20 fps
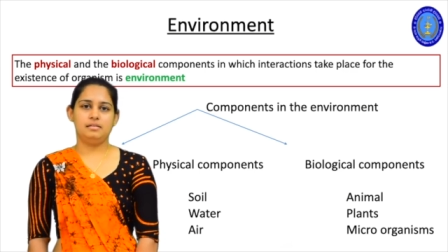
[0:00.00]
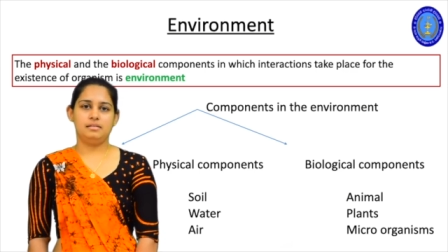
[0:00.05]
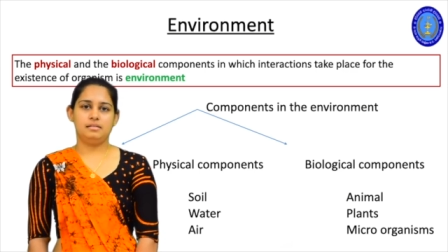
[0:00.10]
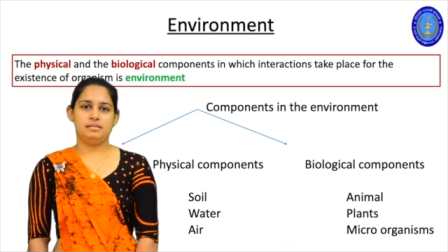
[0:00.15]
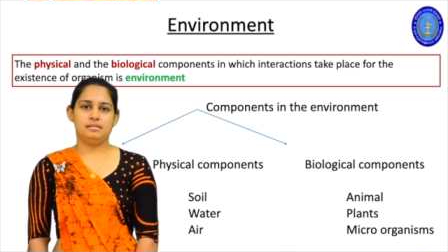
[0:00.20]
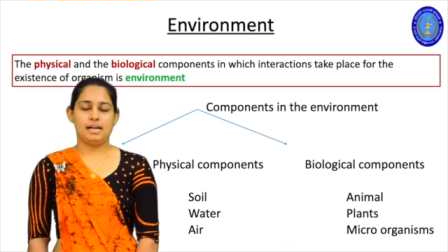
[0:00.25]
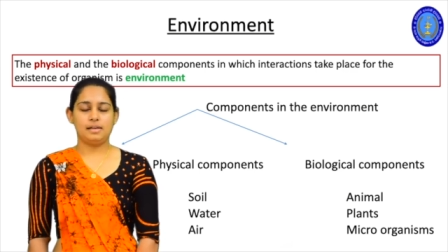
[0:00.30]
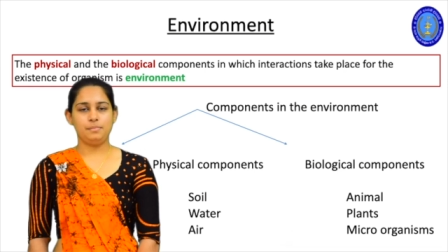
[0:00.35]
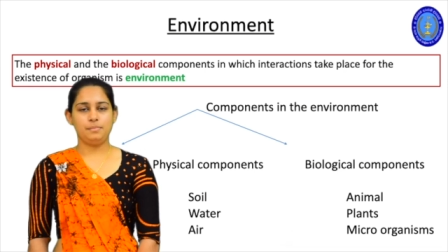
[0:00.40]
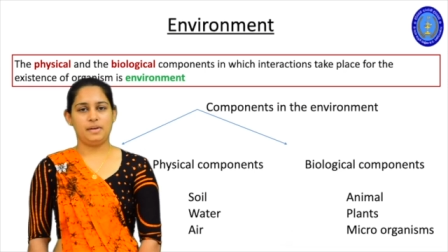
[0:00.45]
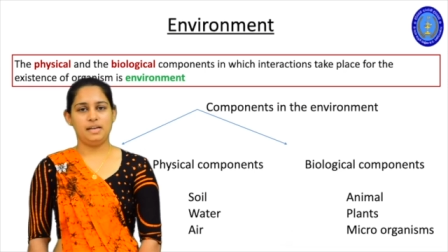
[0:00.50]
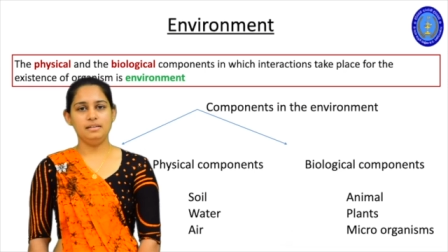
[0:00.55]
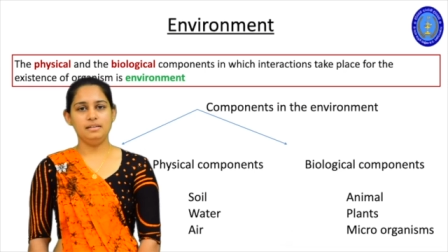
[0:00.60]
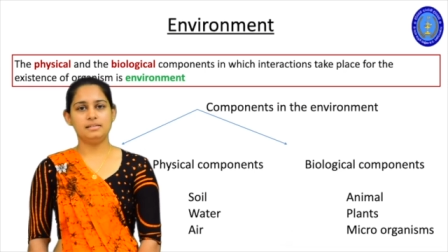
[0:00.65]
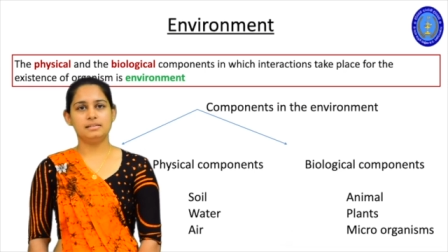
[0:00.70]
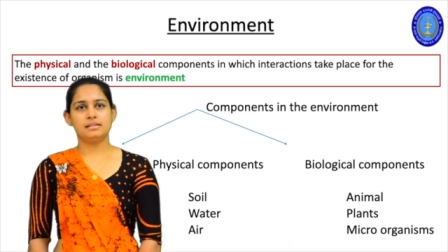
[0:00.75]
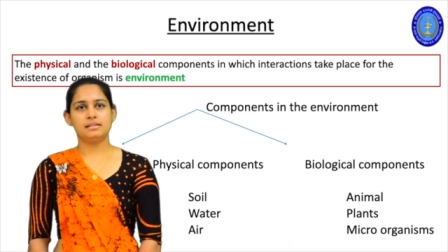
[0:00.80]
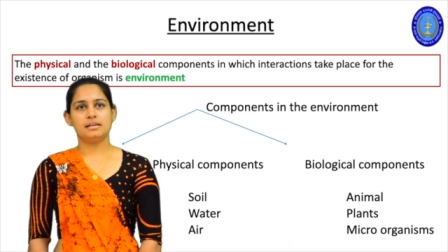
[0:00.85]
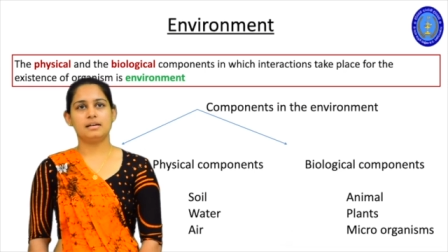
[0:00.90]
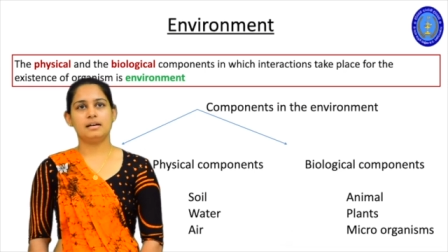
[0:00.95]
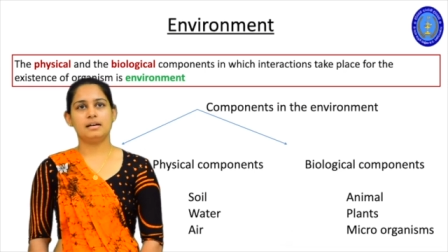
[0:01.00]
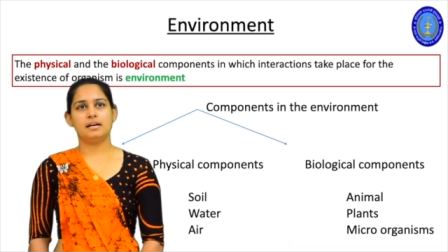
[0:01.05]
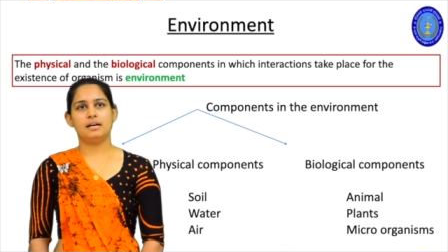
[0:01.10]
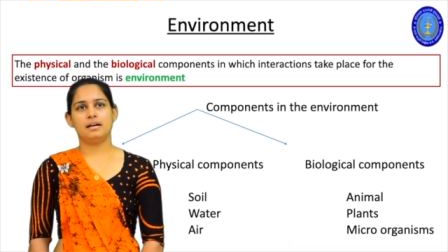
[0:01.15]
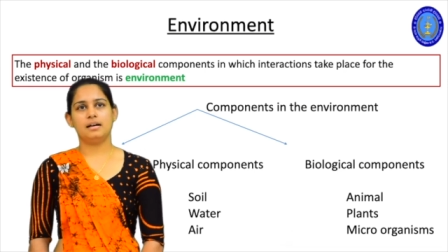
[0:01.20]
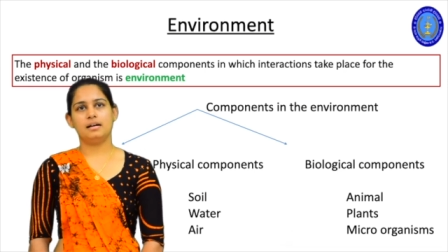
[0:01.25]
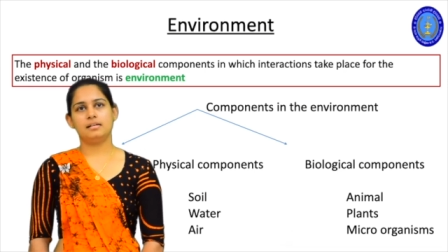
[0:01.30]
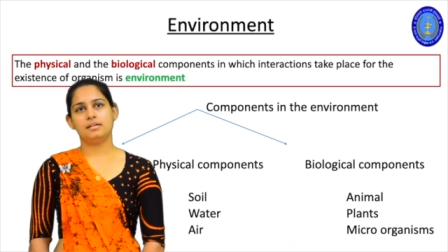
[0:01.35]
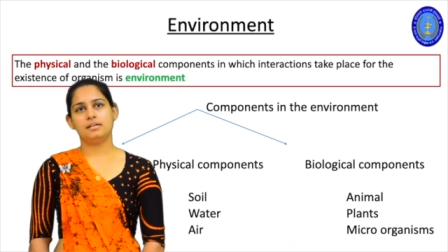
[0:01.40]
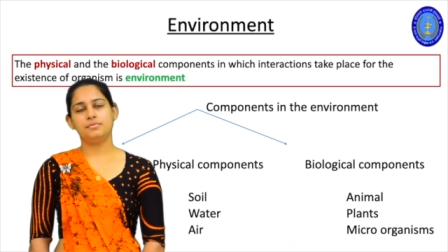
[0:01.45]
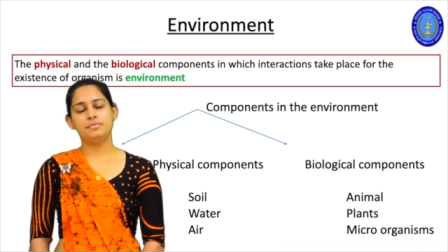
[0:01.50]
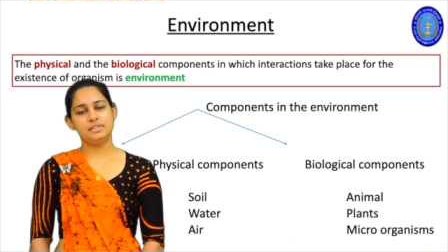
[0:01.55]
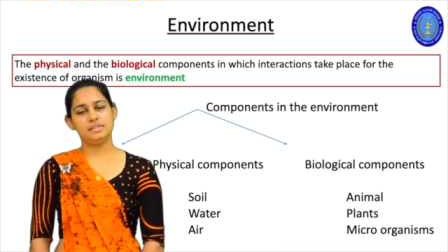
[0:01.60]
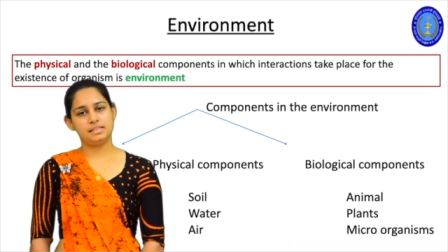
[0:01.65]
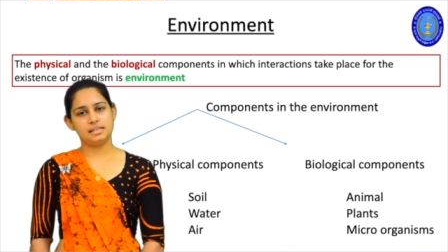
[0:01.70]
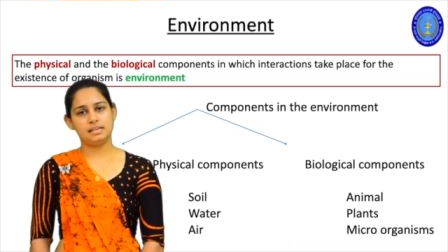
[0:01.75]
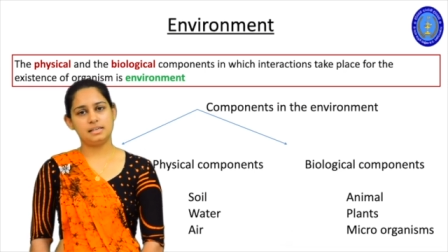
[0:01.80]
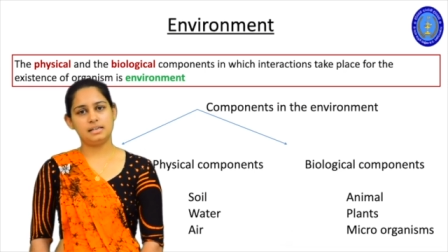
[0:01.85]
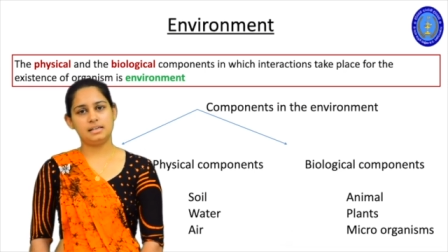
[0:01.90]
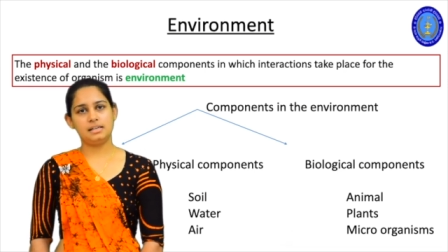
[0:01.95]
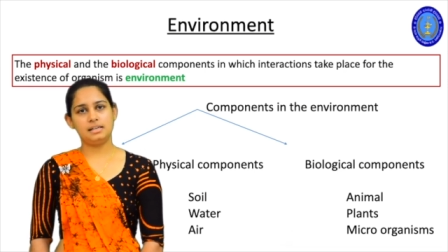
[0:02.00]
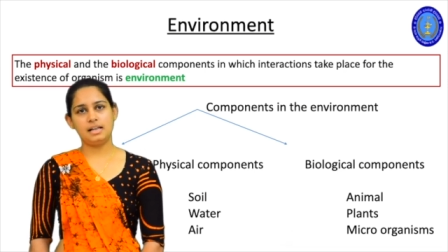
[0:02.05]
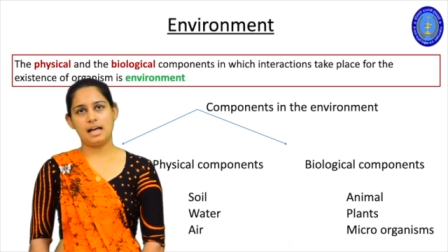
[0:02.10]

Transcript: That means the physical